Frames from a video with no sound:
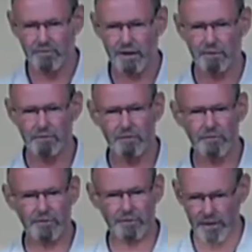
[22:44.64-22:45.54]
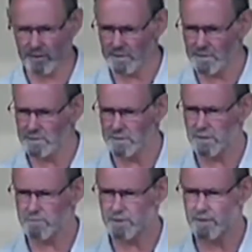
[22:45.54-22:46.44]
founder of the Salvation
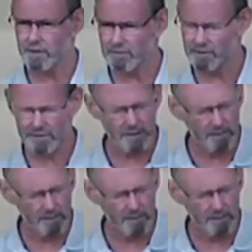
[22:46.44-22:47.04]
Army, that did